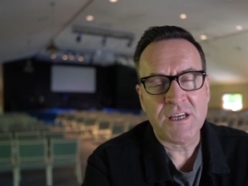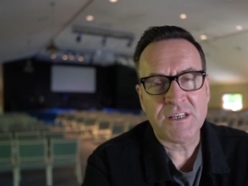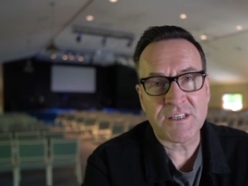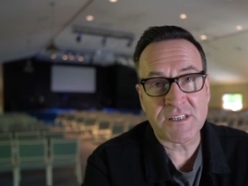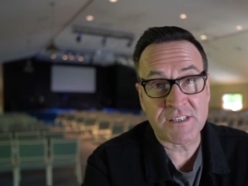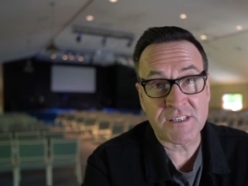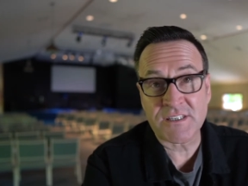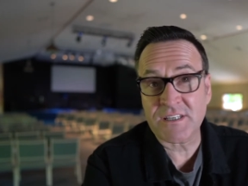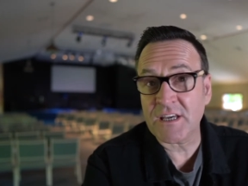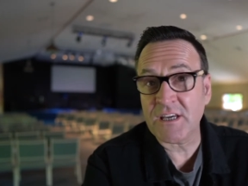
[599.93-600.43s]
to
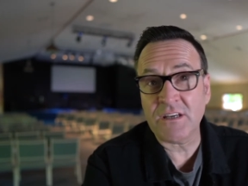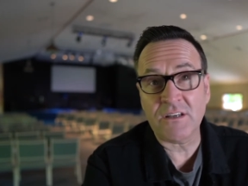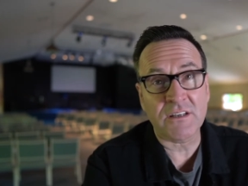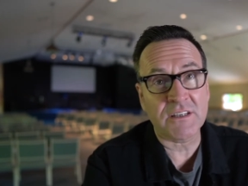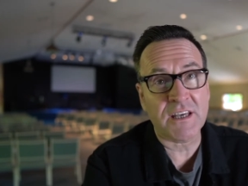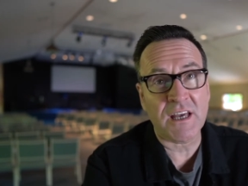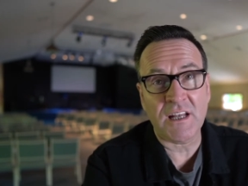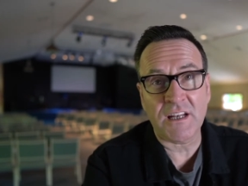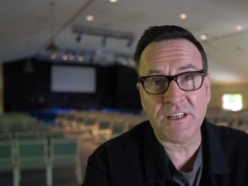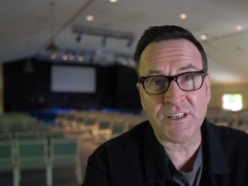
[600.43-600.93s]
steal,
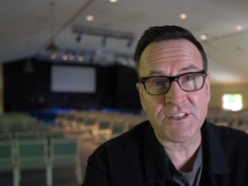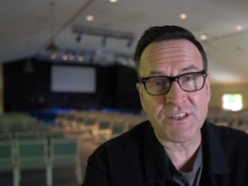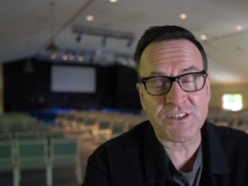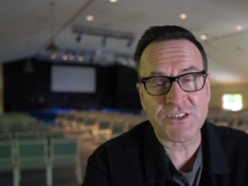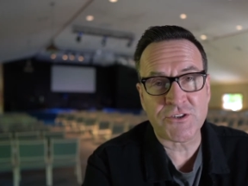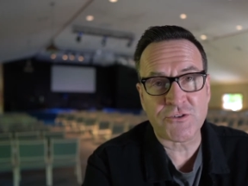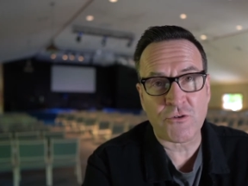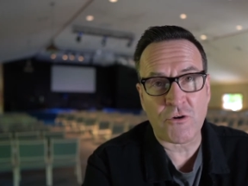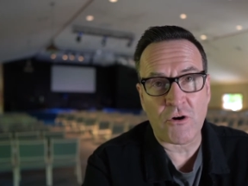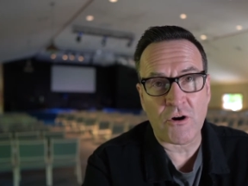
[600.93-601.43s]
kill, and
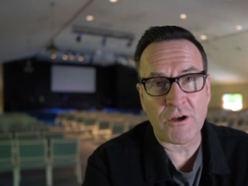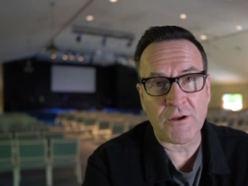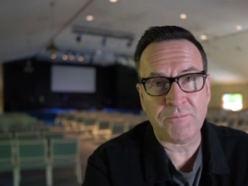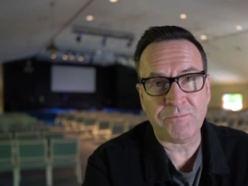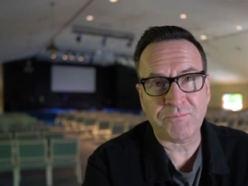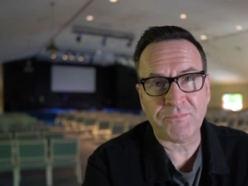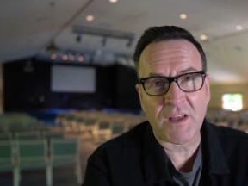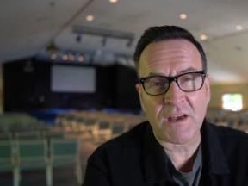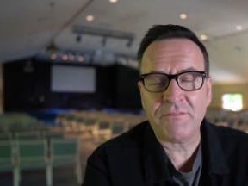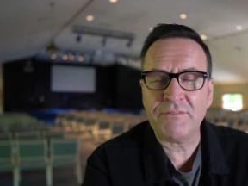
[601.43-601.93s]
destroy.
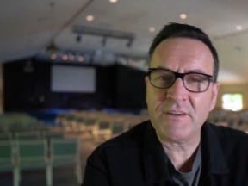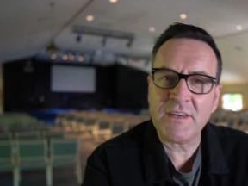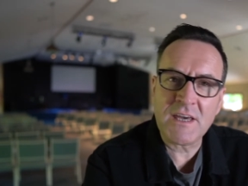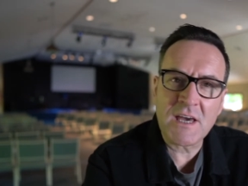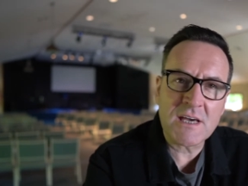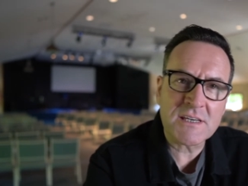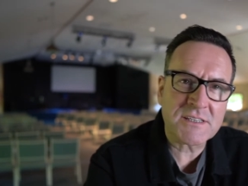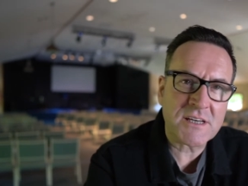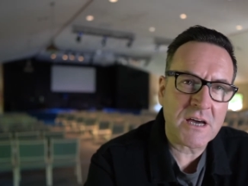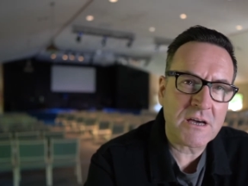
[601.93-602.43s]
And for
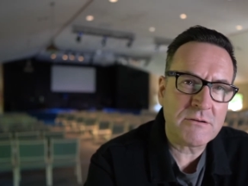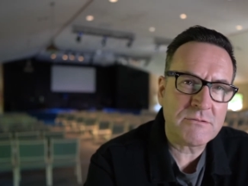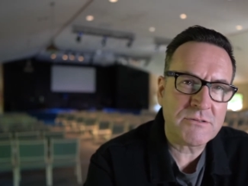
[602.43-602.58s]
years, I